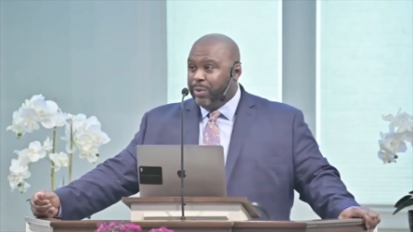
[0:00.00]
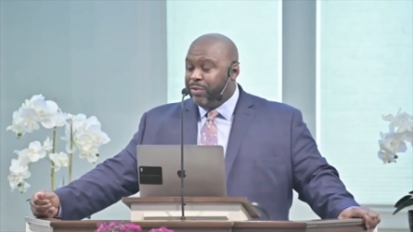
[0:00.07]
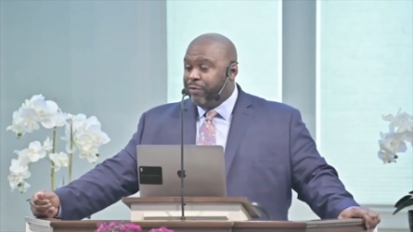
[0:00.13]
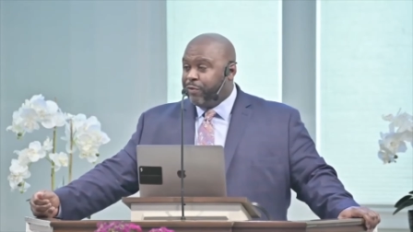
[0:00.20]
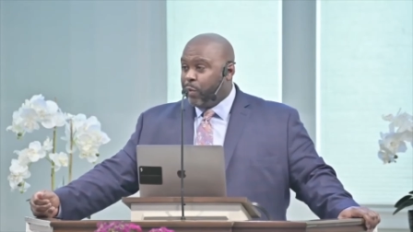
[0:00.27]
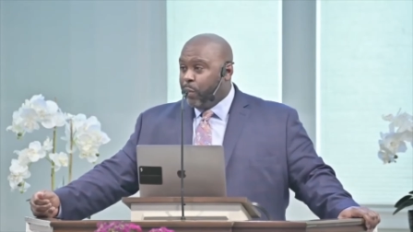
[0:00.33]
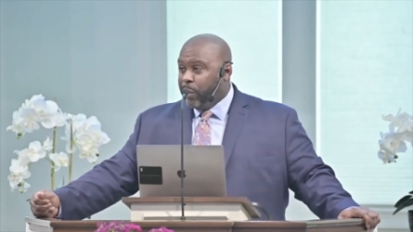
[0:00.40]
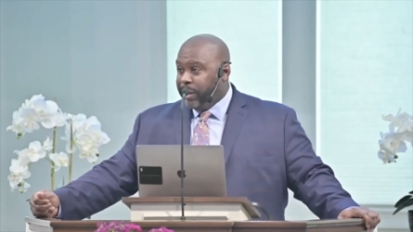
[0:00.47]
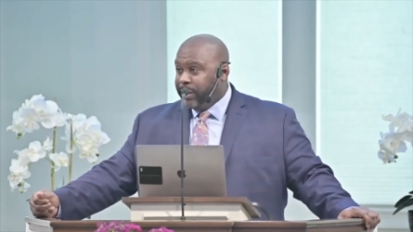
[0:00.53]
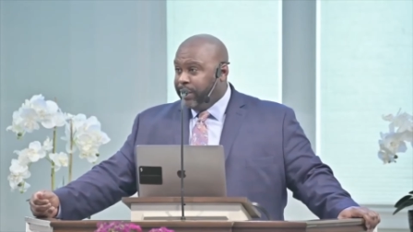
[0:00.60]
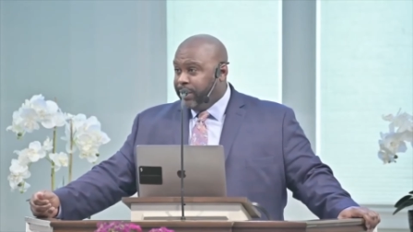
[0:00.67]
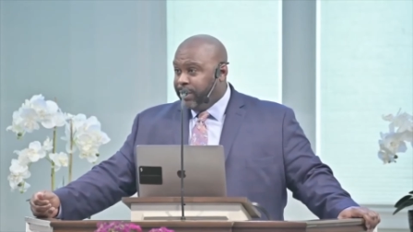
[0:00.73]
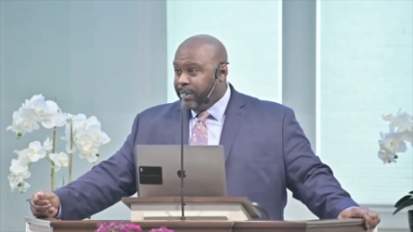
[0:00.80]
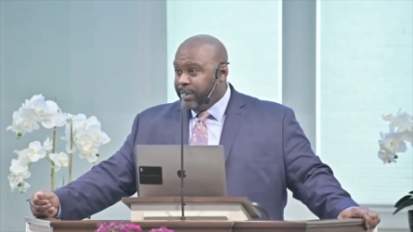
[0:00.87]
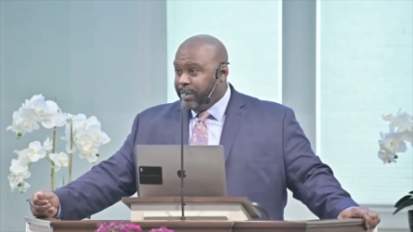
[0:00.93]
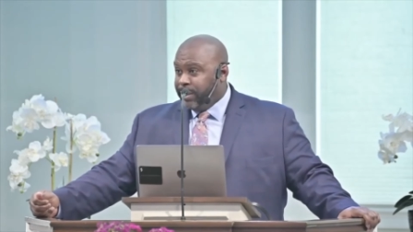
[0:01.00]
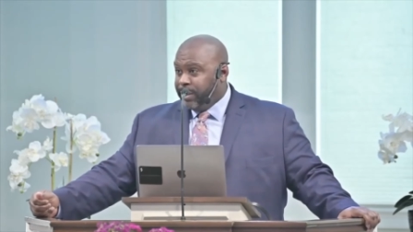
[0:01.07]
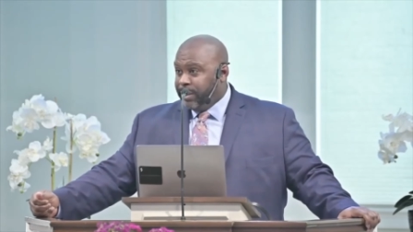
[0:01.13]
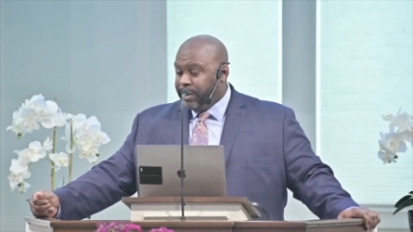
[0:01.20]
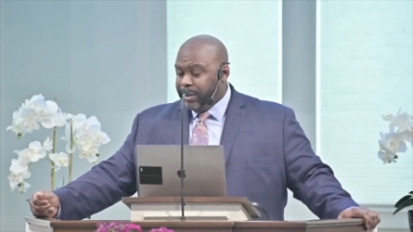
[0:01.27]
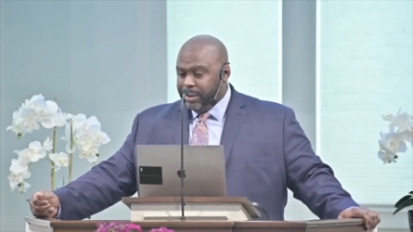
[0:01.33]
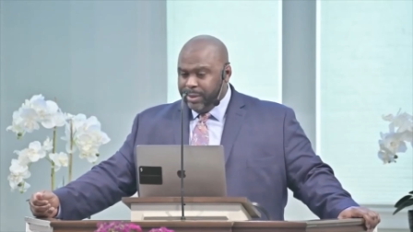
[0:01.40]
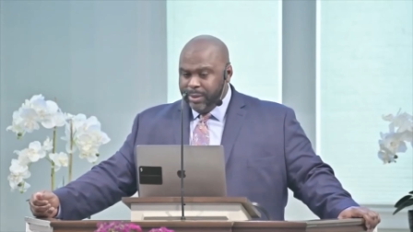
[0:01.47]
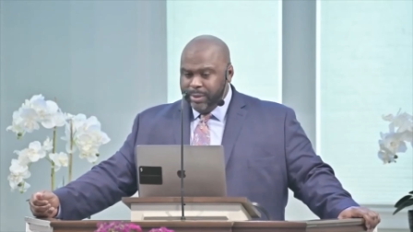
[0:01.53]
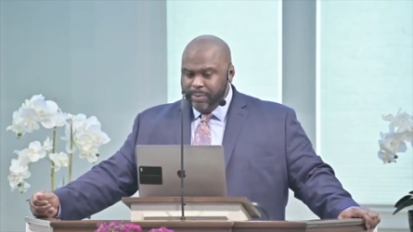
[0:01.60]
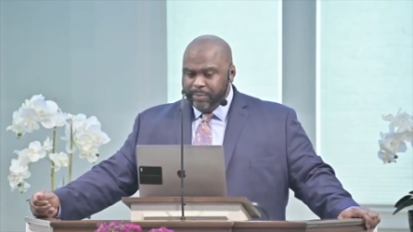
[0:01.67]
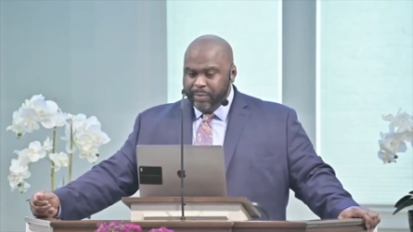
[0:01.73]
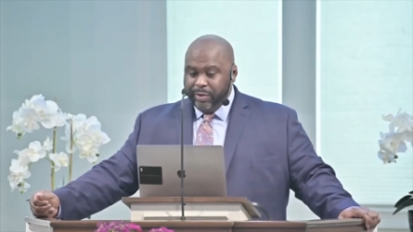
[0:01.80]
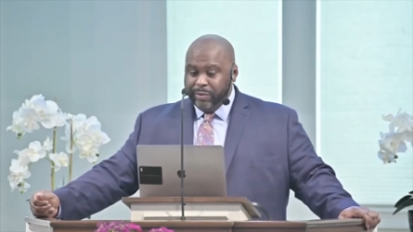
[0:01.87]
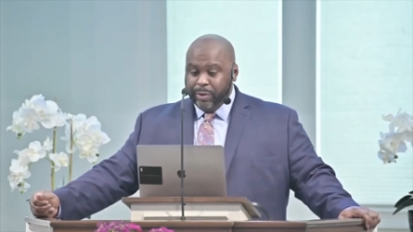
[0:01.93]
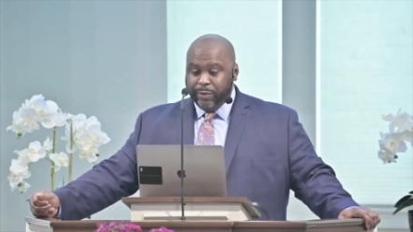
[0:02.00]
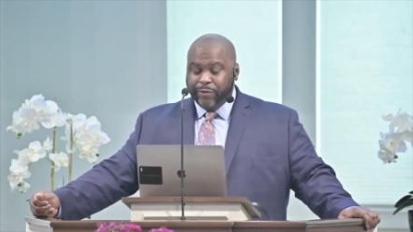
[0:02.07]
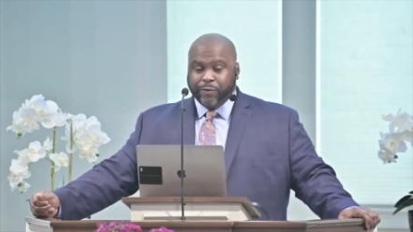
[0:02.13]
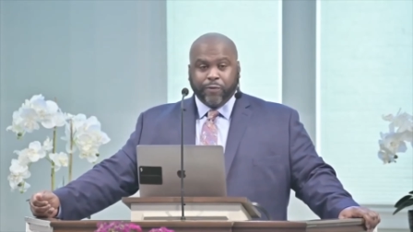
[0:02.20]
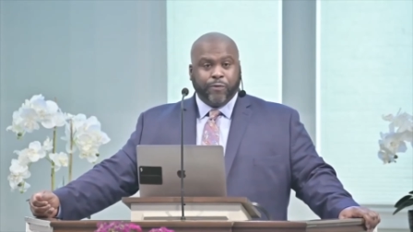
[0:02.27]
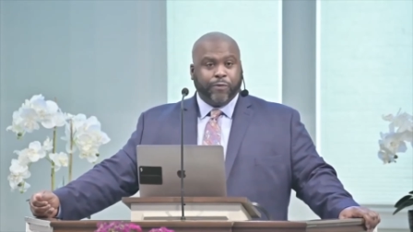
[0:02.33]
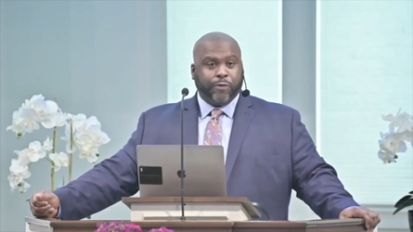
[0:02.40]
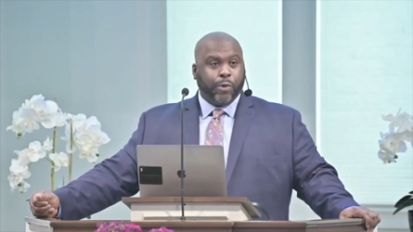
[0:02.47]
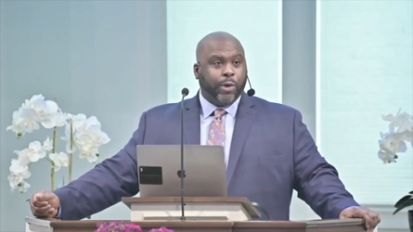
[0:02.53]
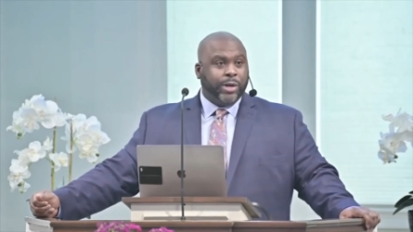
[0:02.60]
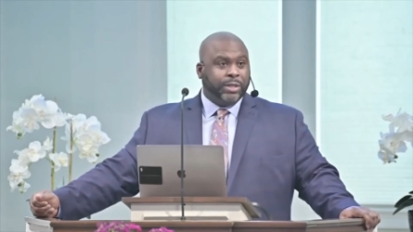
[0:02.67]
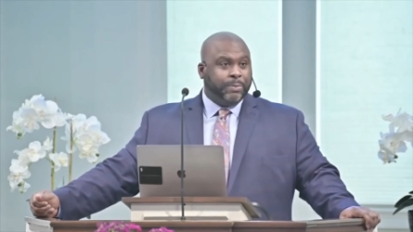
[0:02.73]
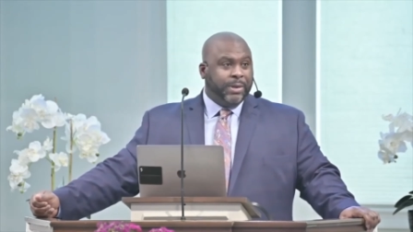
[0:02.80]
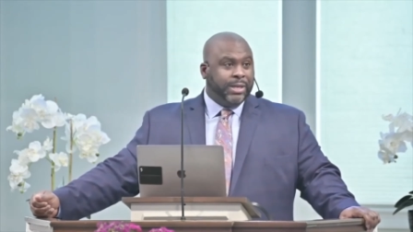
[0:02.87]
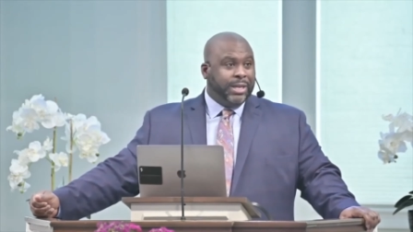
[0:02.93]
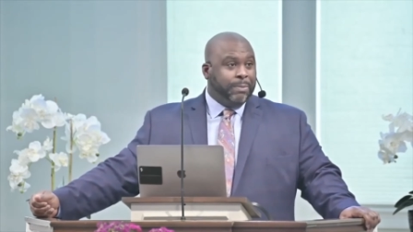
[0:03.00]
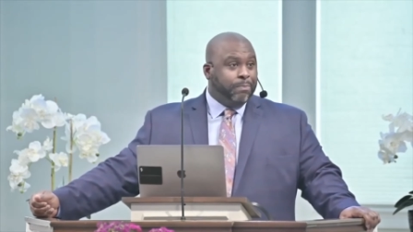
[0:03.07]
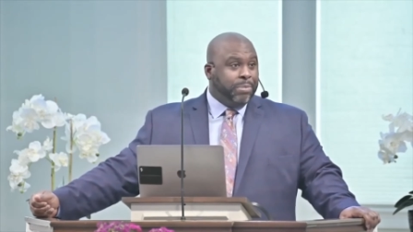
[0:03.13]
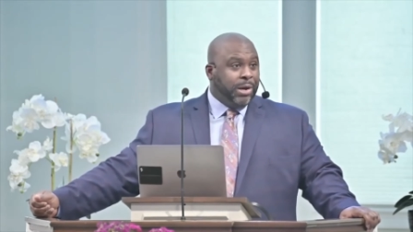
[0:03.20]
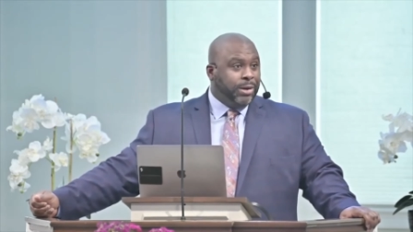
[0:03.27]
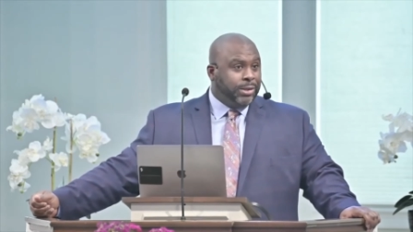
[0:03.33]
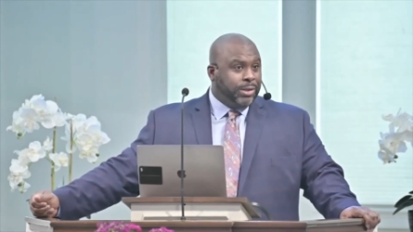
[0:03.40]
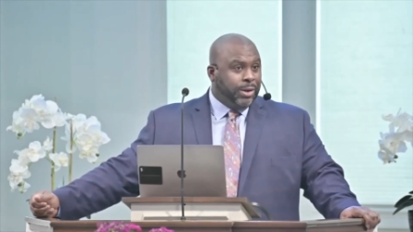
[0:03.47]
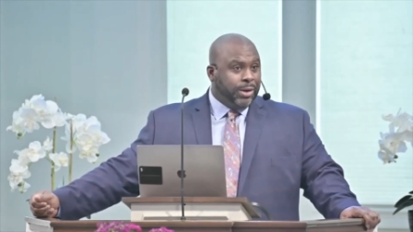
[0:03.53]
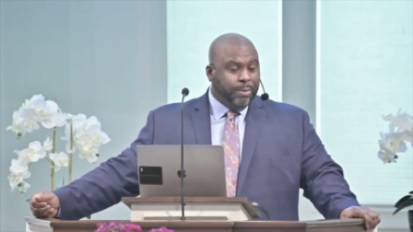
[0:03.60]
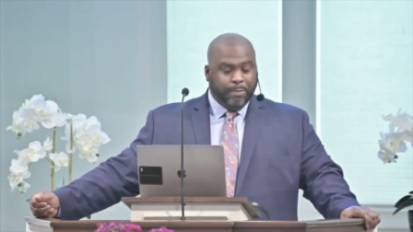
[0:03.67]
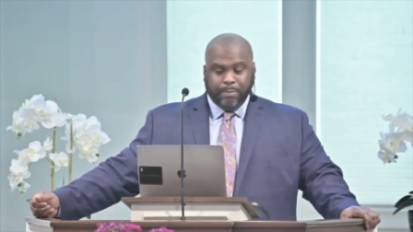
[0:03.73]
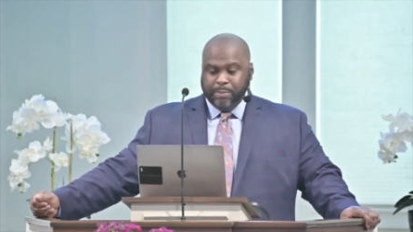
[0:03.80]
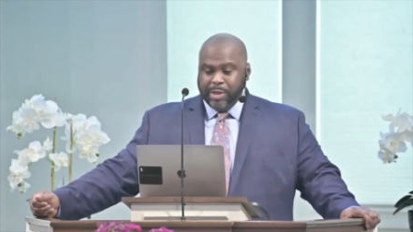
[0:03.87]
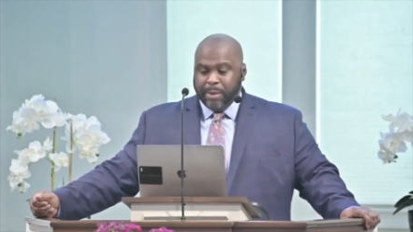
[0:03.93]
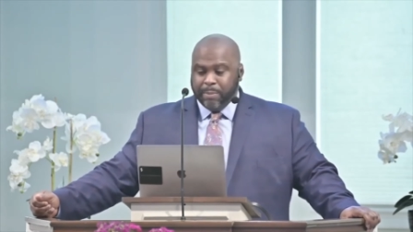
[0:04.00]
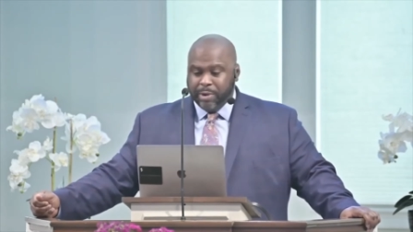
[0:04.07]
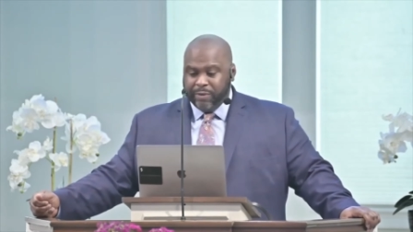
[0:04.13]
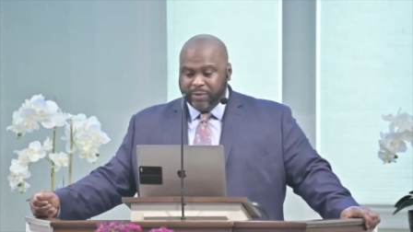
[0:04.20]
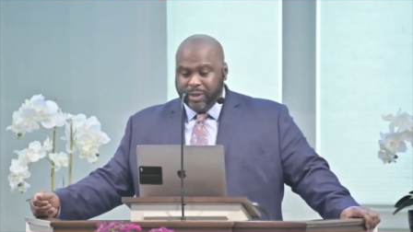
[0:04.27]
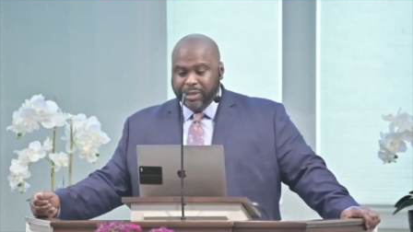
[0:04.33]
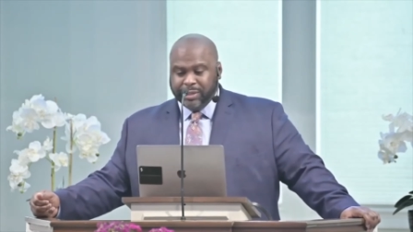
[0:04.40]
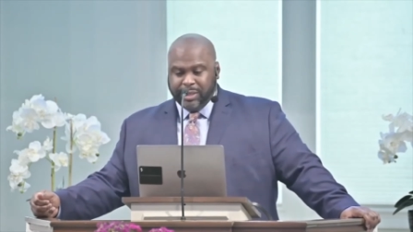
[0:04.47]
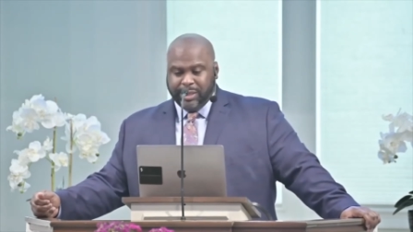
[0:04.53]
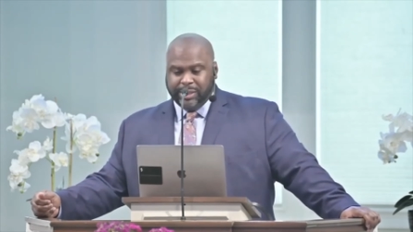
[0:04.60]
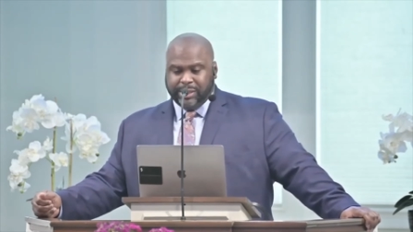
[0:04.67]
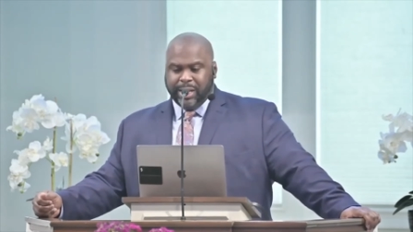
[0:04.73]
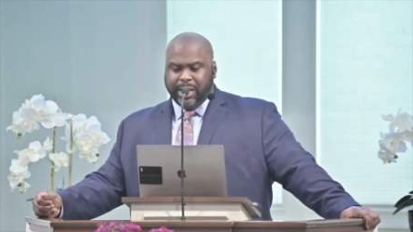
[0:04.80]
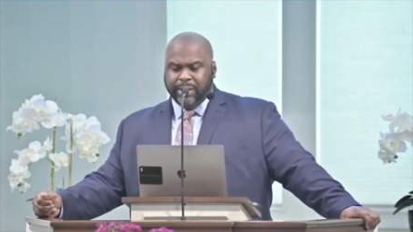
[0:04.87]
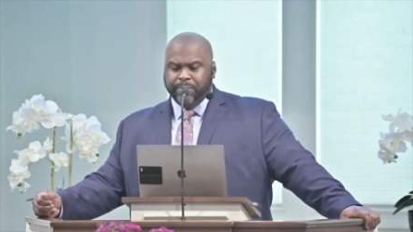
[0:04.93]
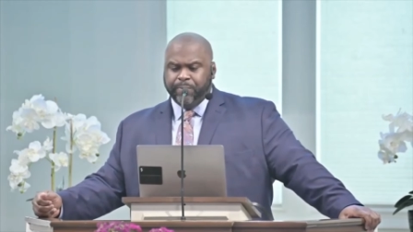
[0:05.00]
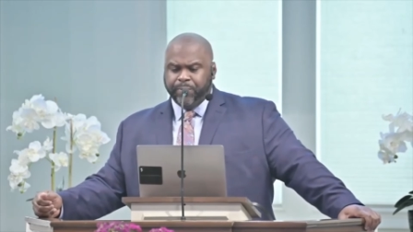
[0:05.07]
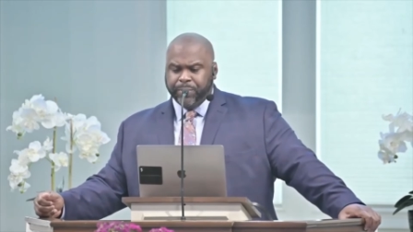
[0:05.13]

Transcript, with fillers: with Freud, even though Freud has been debunked on a number of things that he said.